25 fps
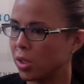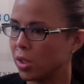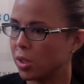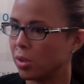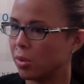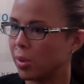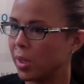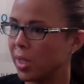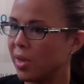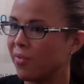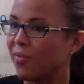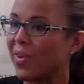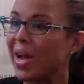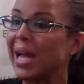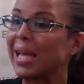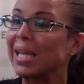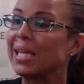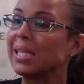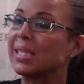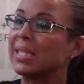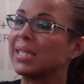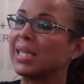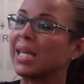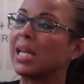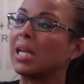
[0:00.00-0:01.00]
to it. If I
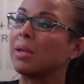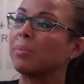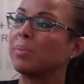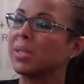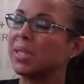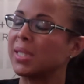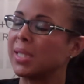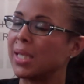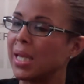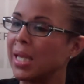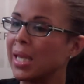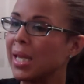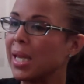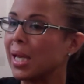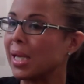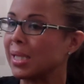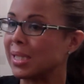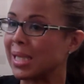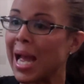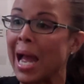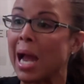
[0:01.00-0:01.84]
can stand up and say, yes,